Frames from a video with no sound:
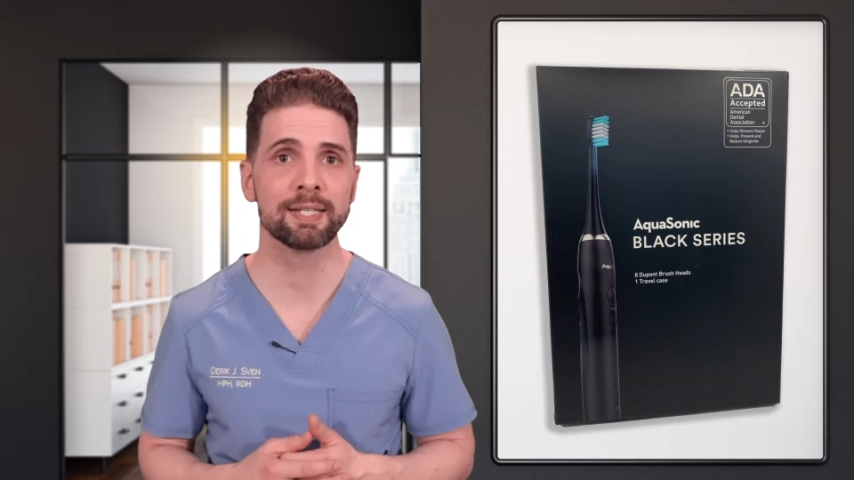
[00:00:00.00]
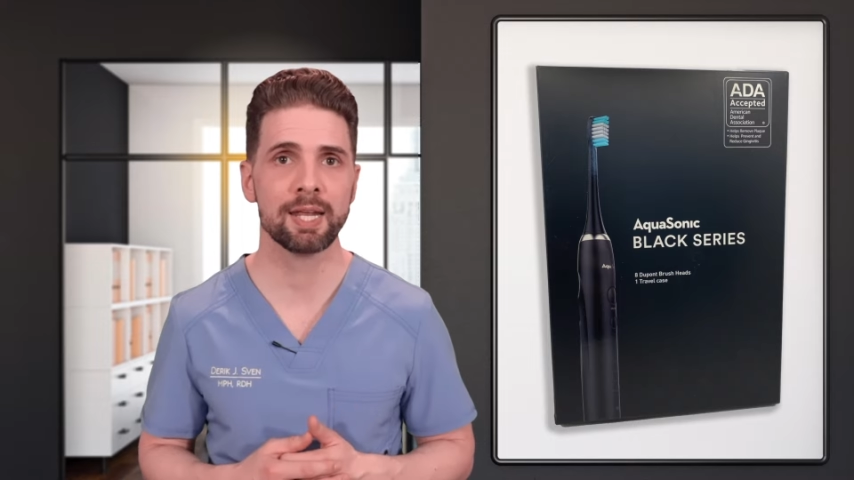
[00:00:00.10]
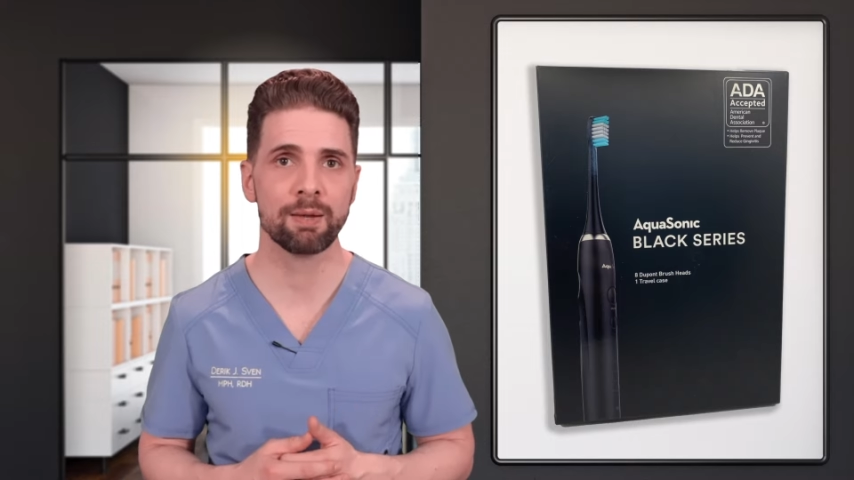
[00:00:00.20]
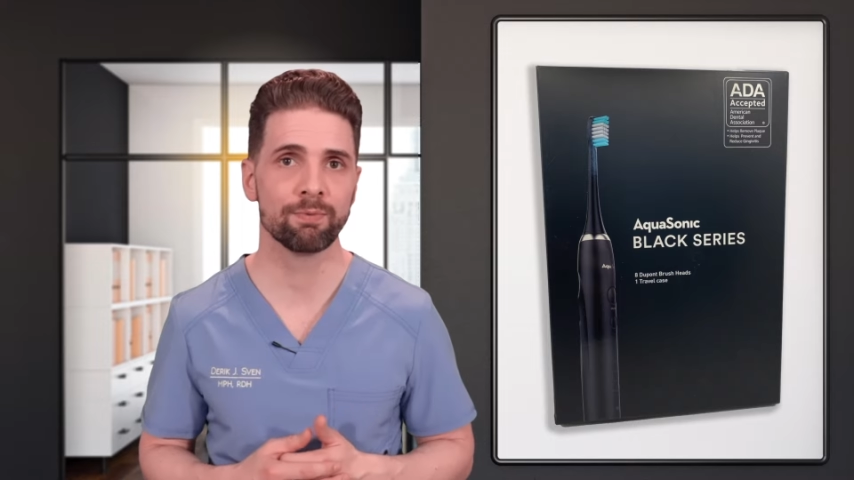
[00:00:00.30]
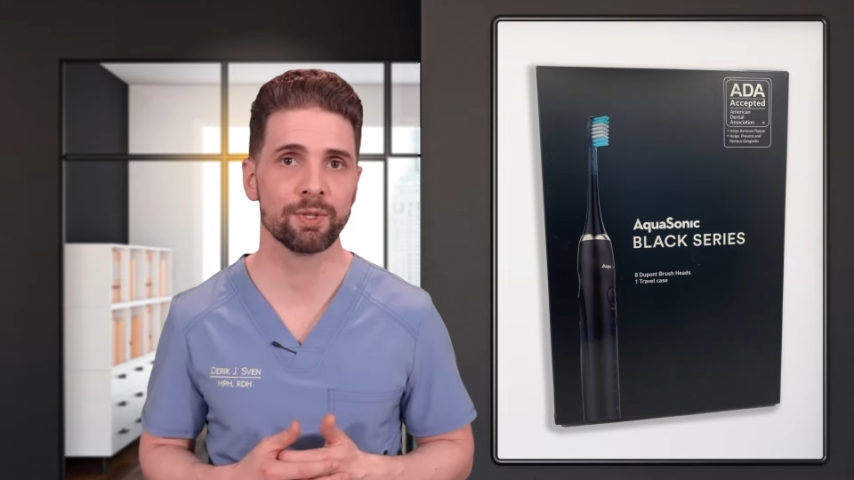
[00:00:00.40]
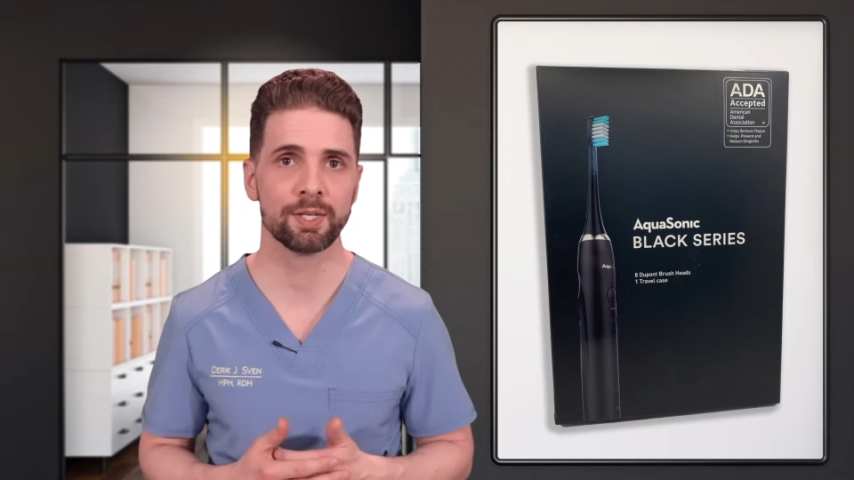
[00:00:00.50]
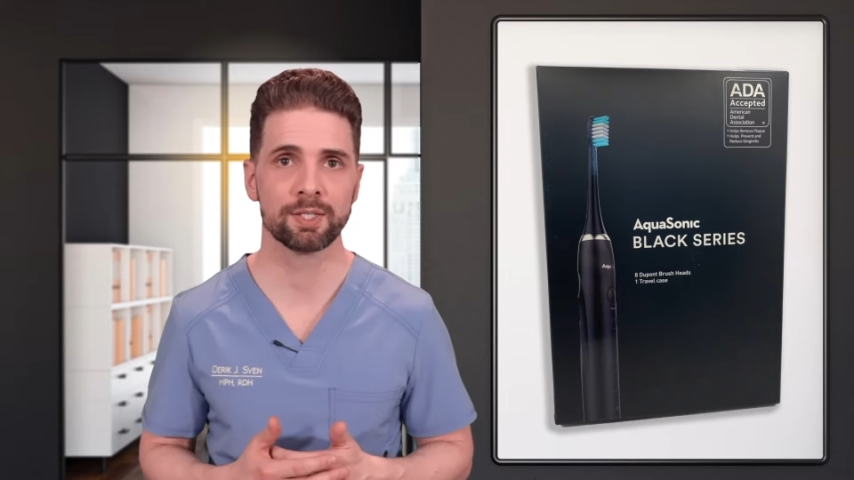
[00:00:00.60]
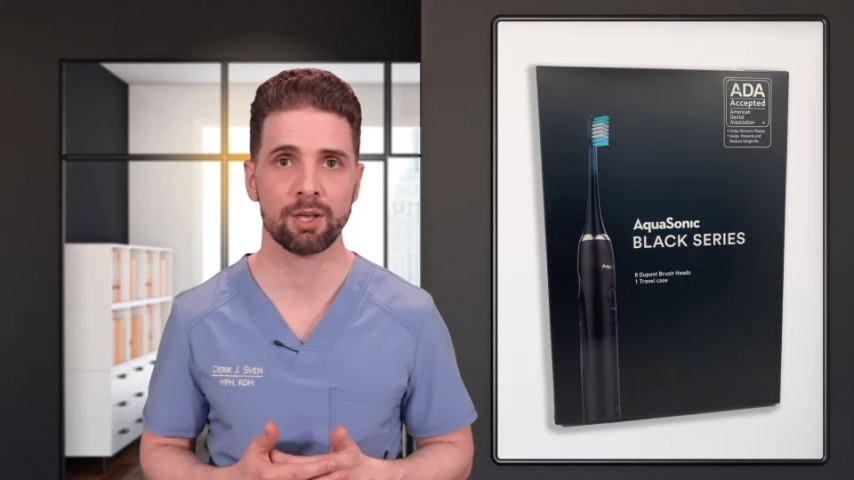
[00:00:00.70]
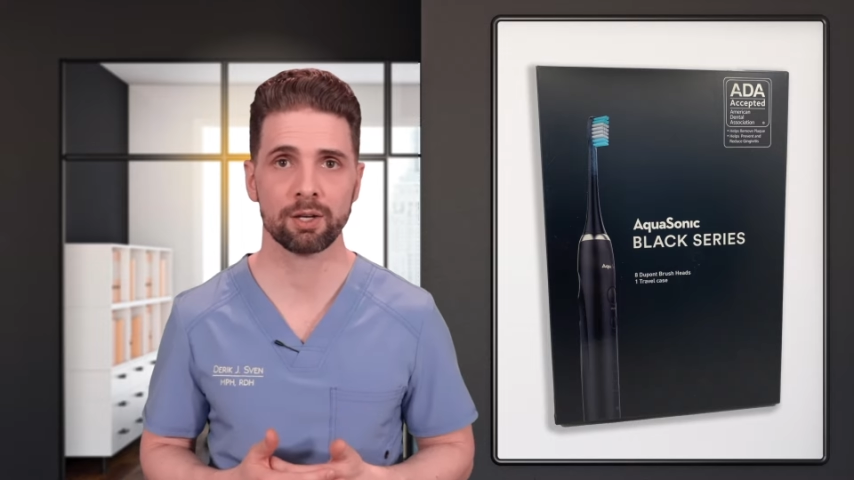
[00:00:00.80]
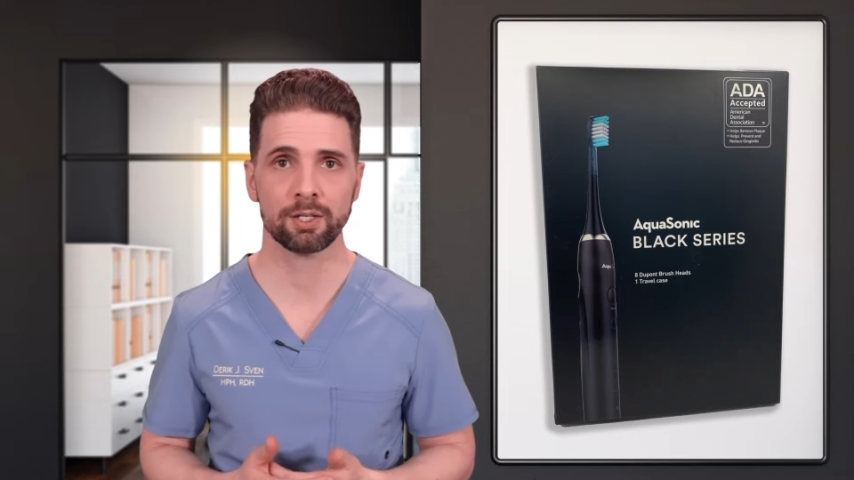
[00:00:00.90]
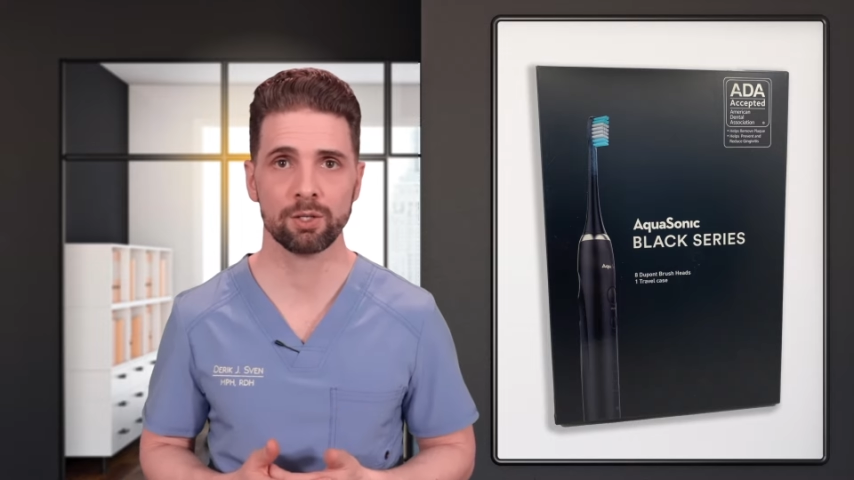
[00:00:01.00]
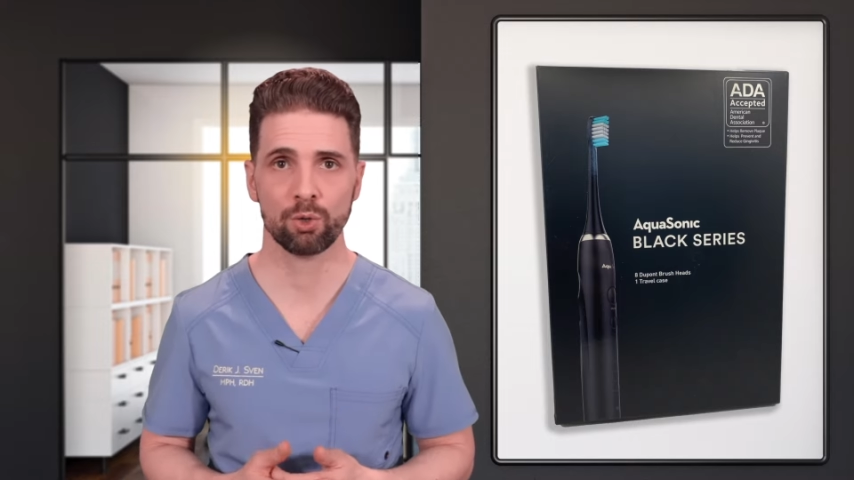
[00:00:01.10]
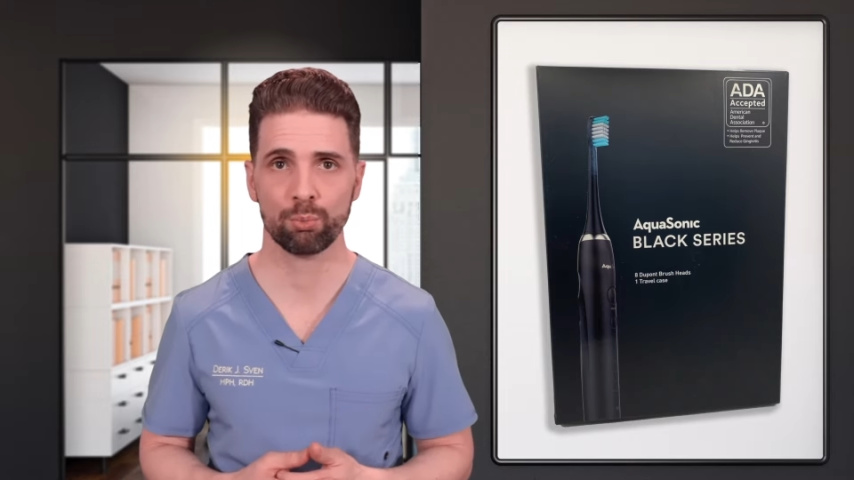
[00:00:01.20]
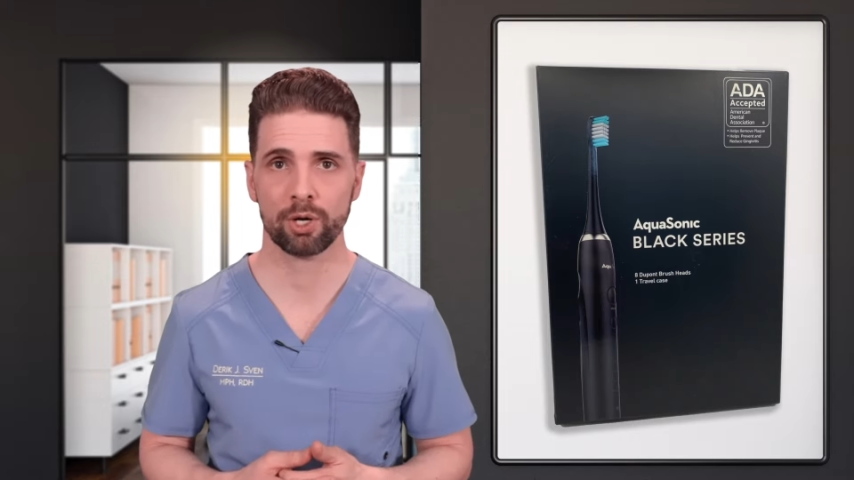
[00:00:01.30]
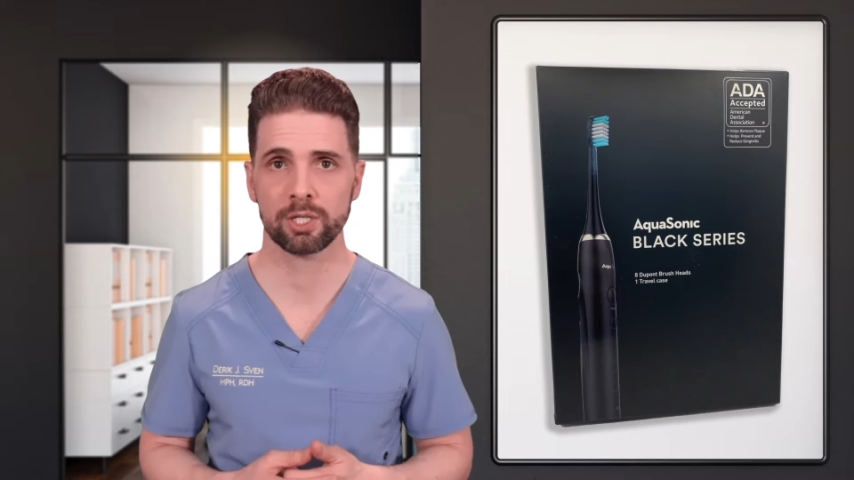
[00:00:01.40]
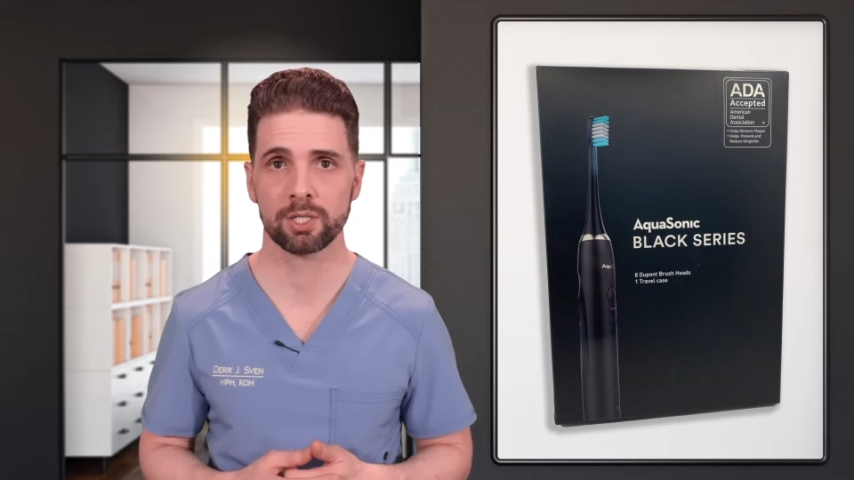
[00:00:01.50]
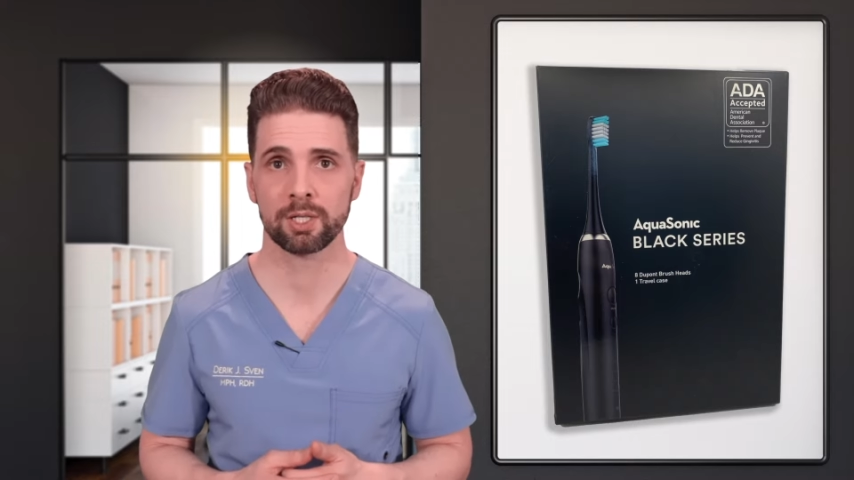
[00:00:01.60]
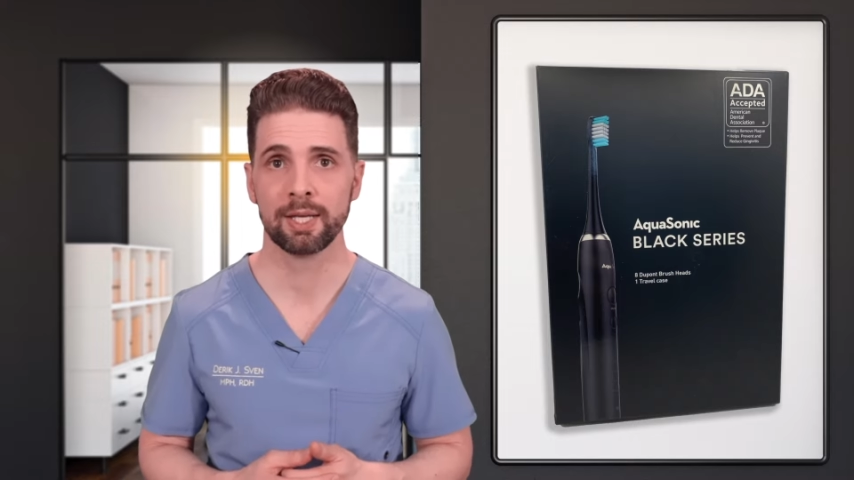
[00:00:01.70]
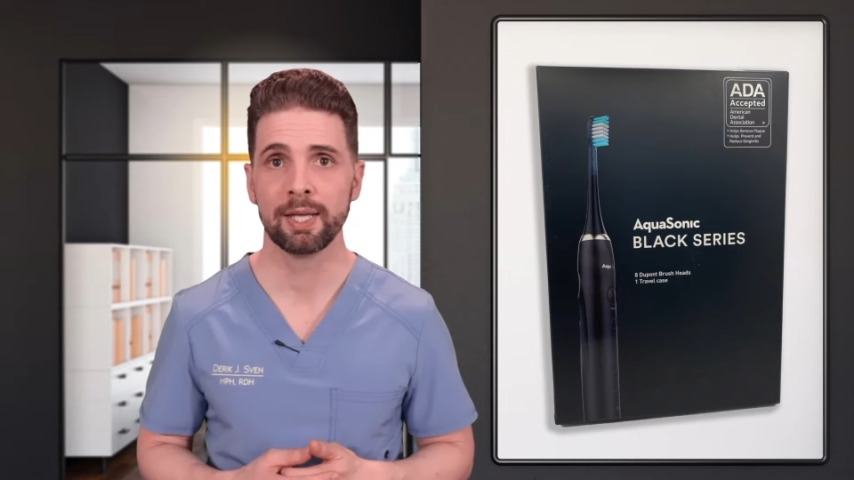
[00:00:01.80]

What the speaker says: name for this sonic toothbrush.